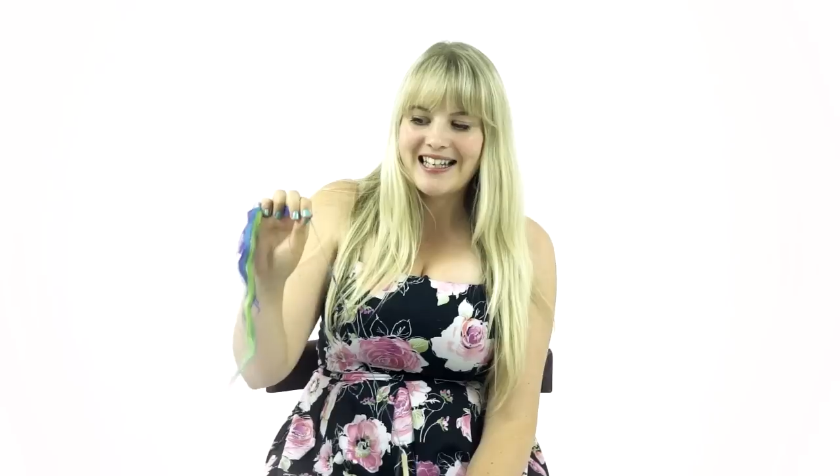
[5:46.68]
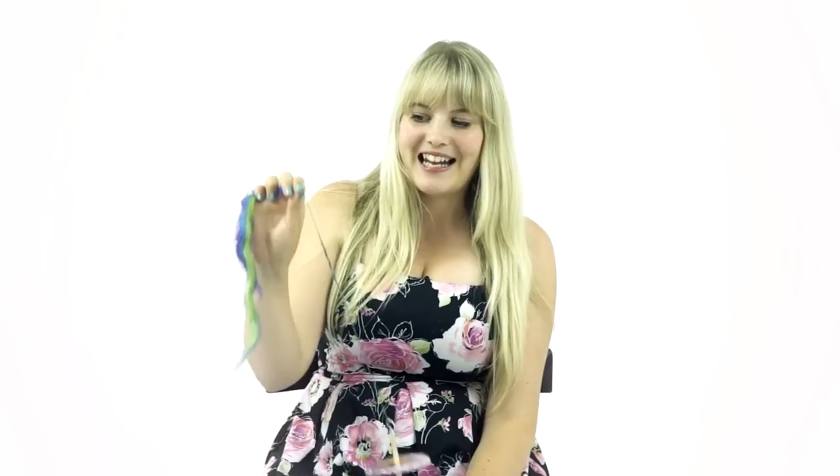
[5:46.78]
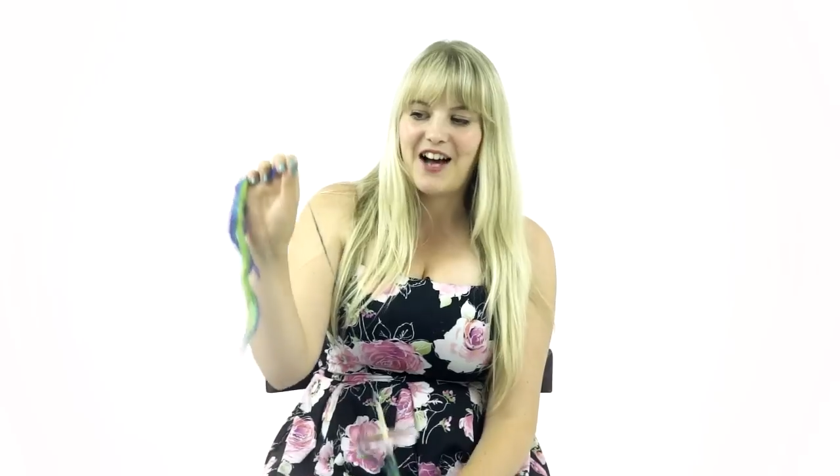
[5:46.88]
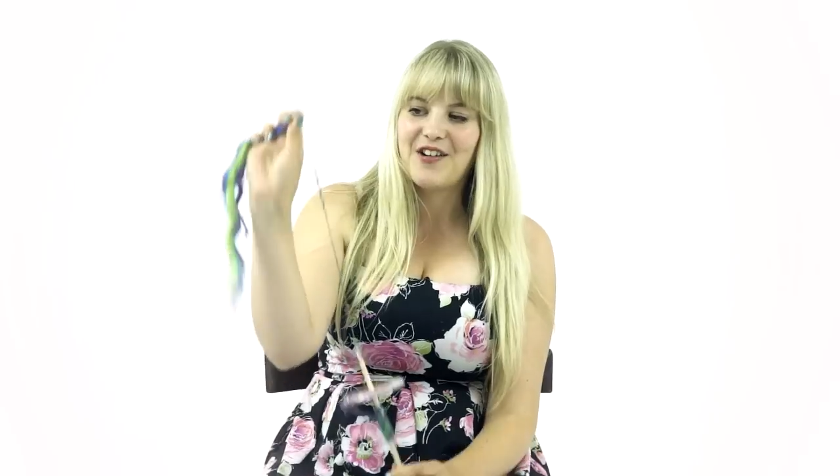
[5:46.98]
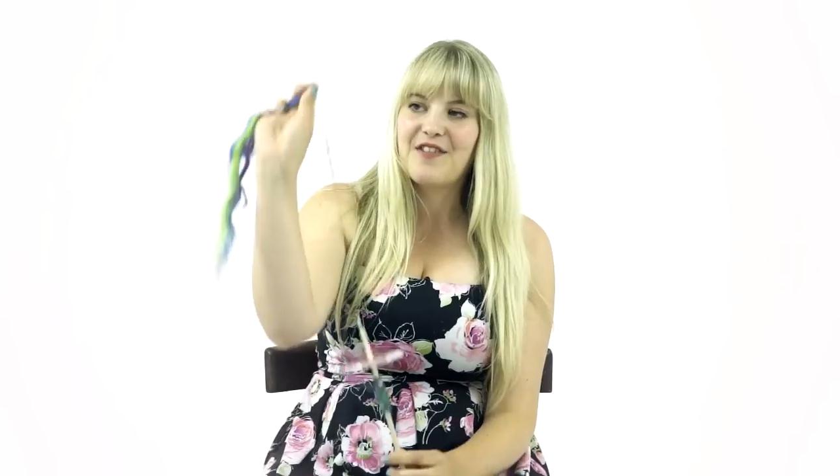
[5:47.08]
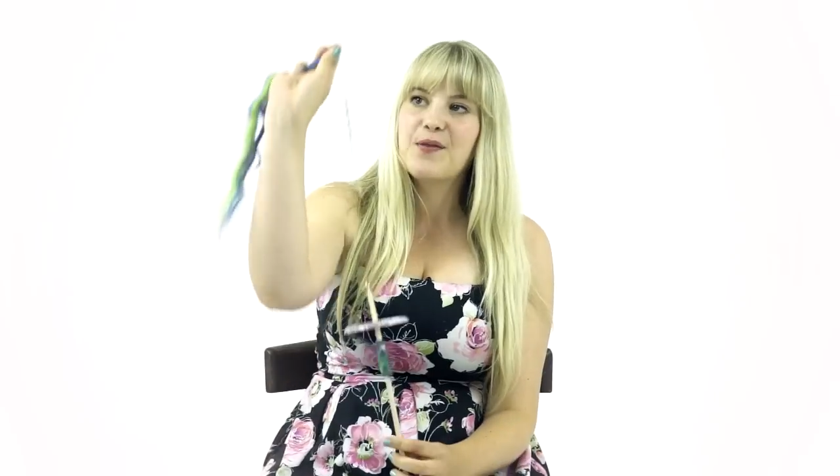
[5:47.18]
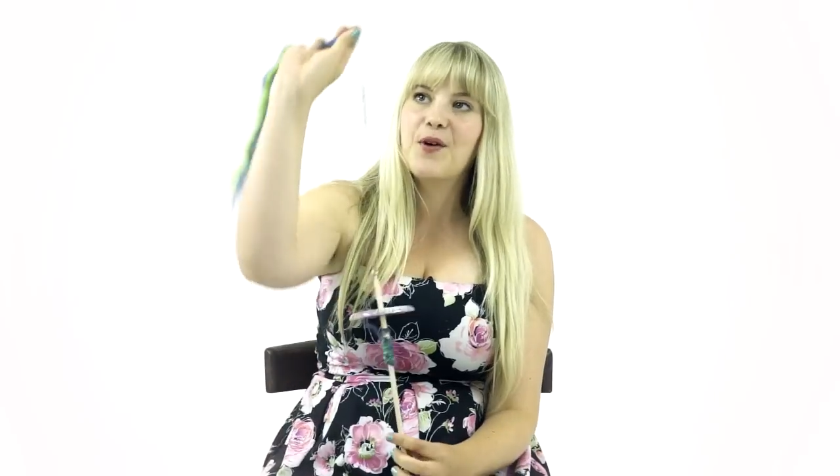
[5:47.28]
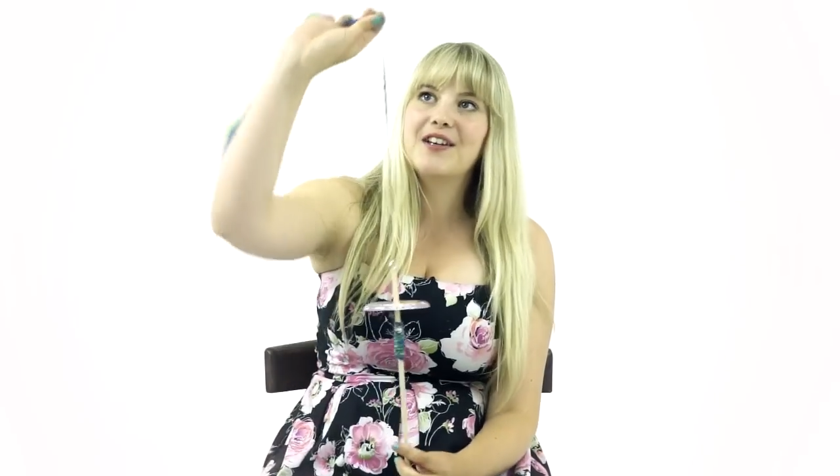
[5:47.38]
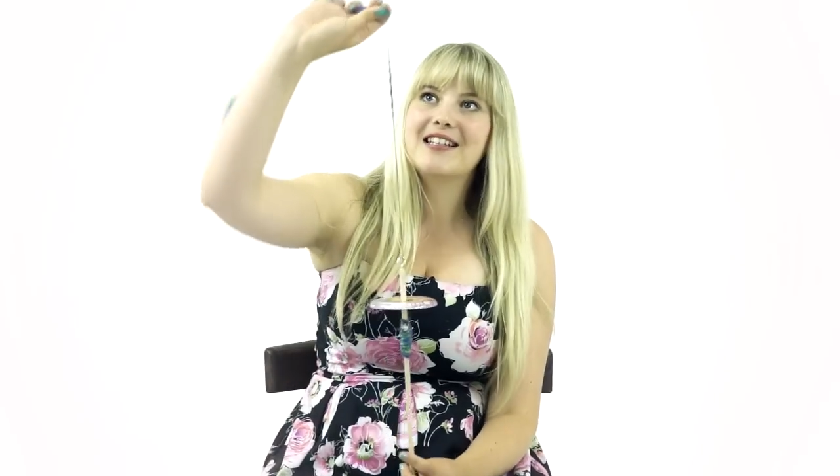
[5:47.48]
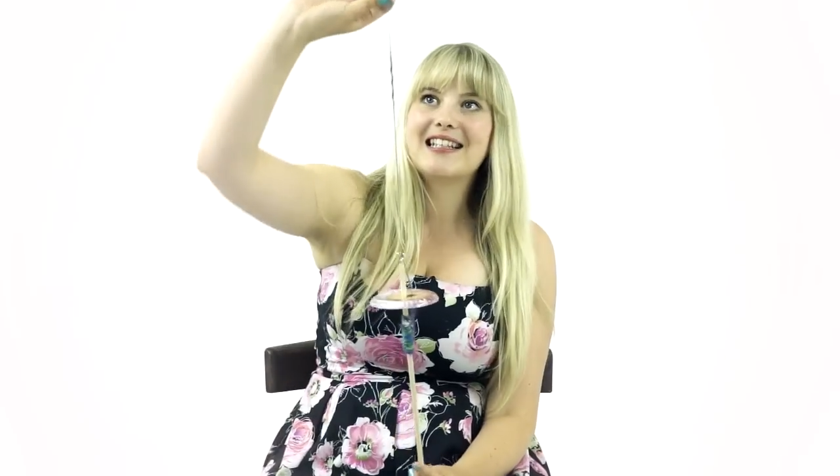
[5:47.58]
Now, if you
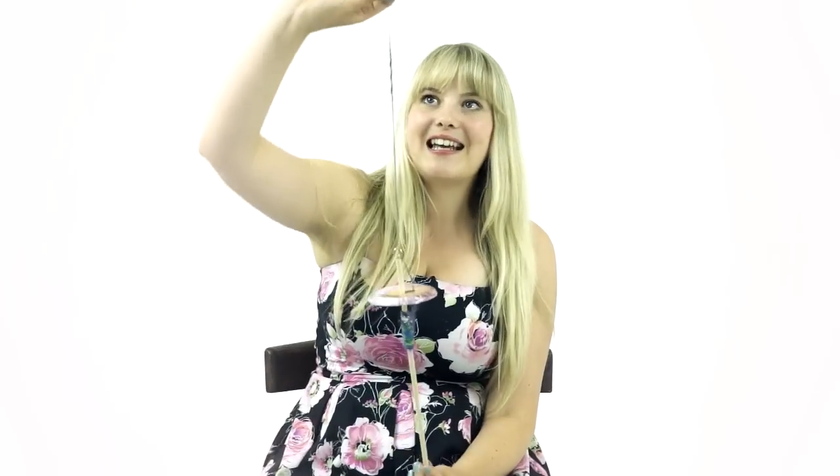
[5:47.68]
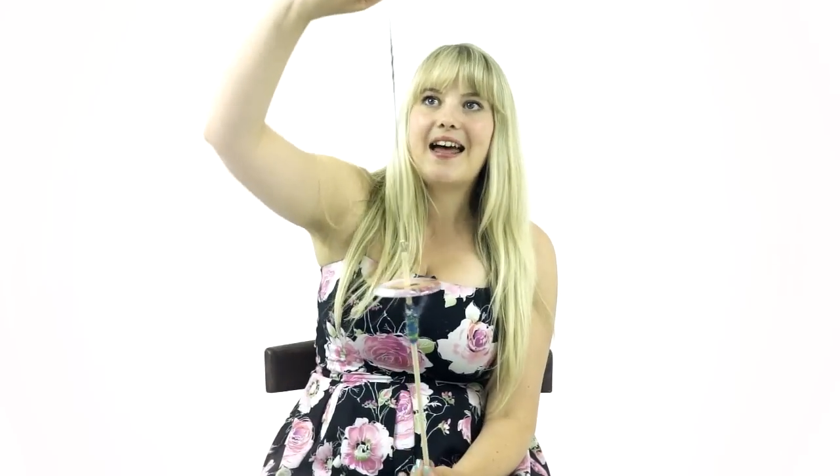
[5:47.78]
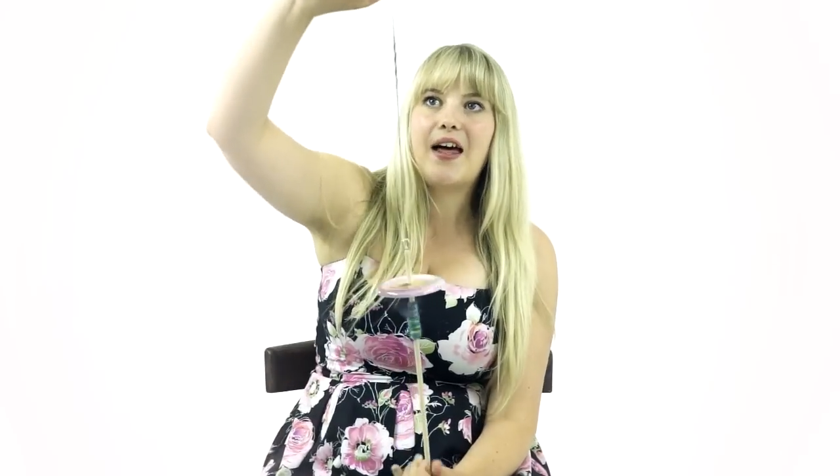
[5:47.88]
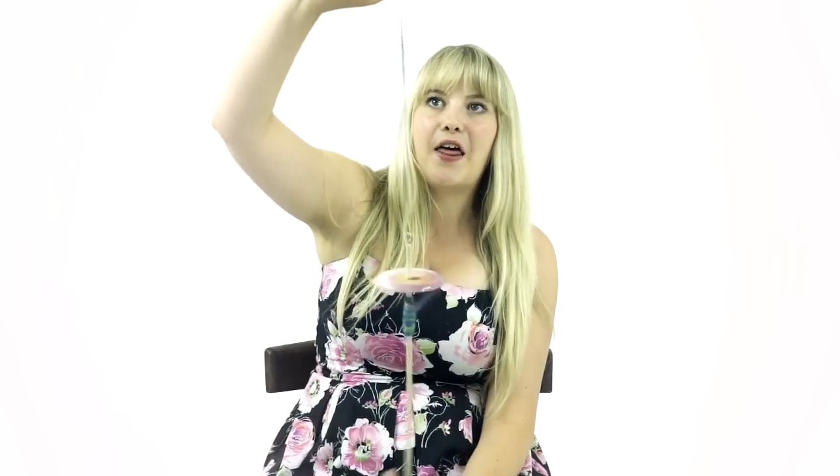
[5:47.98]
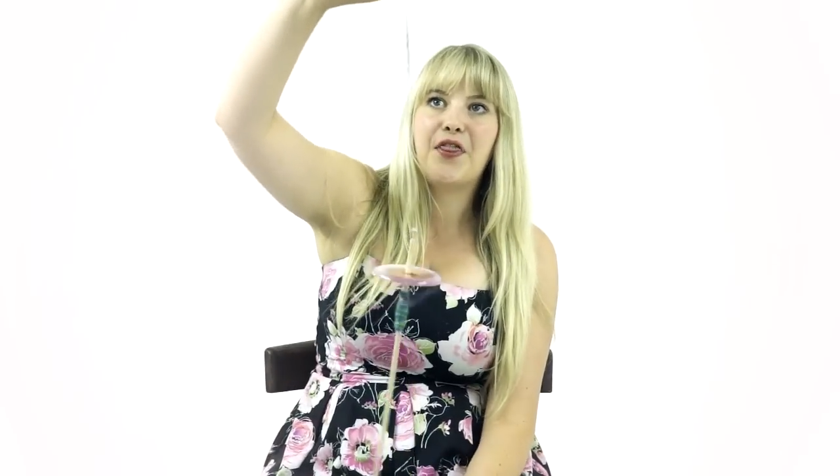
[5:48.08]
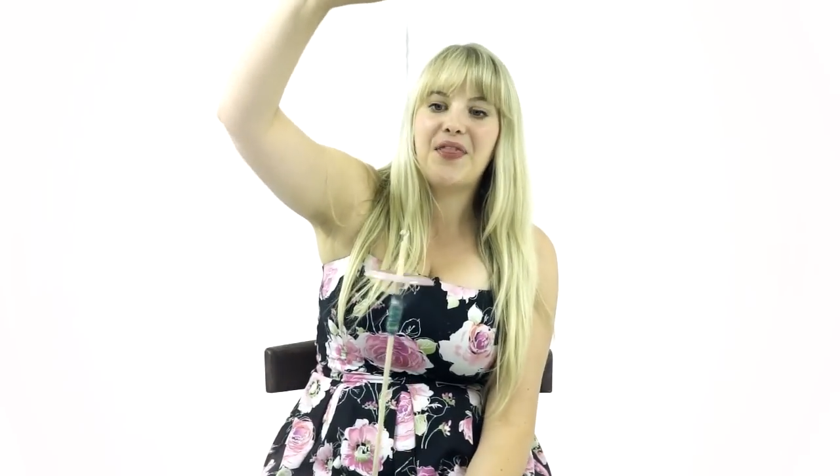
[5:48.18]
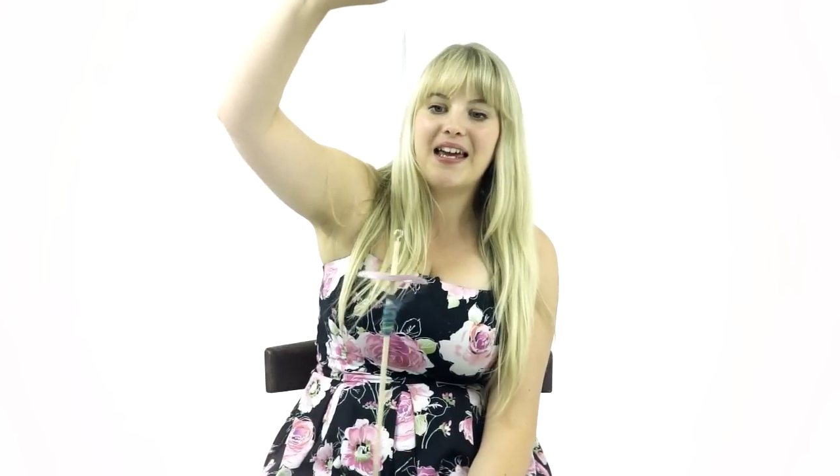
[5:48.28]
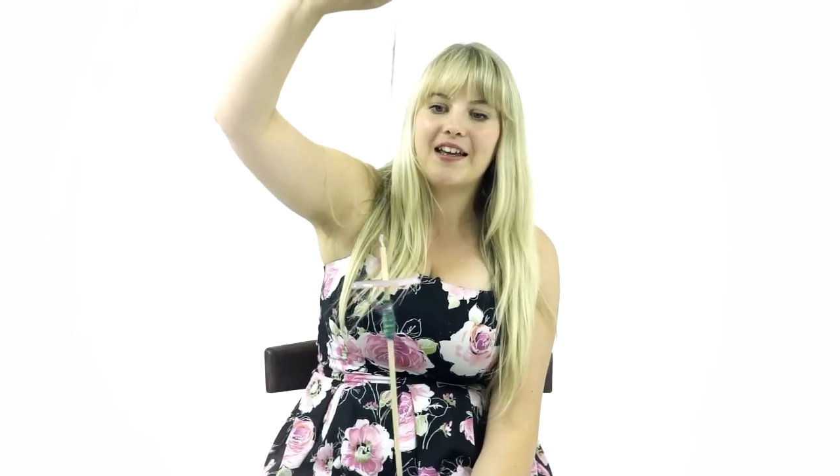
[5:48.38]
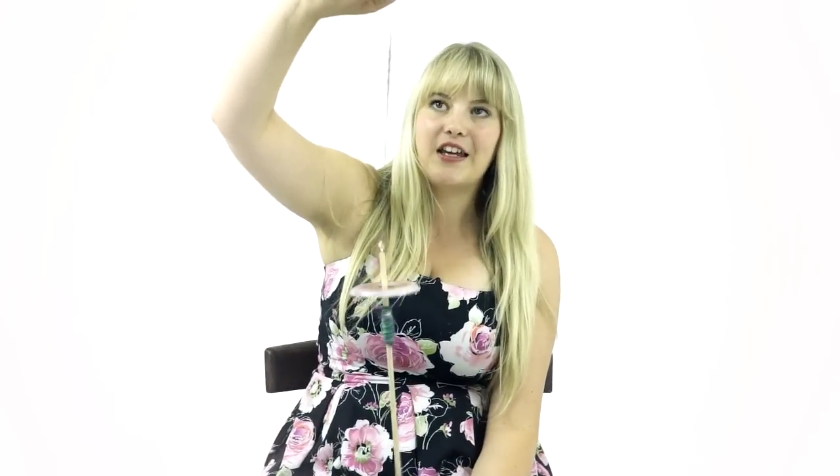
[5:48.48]
want a thicker